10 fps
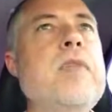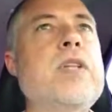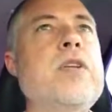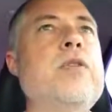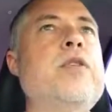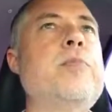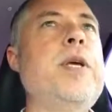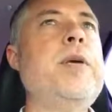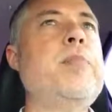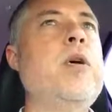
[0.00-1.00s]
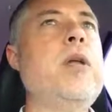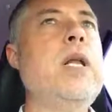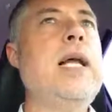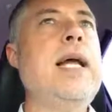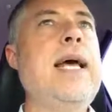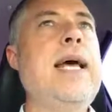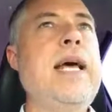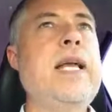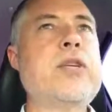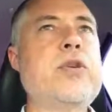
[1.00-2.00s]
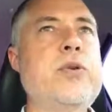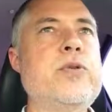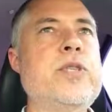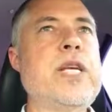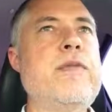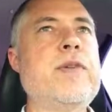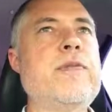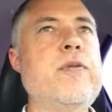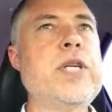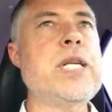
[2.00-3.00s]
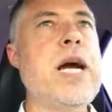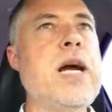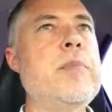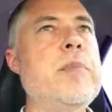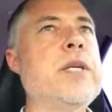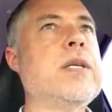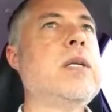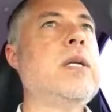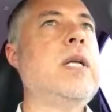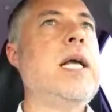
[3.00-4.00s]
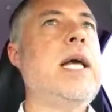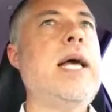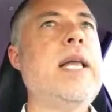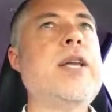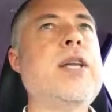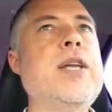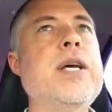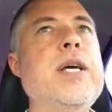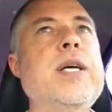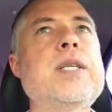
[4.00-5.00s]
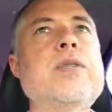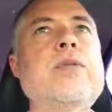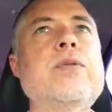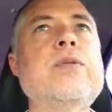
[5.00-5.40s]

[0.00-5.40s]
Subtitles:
to people, and to saving for retirement, and to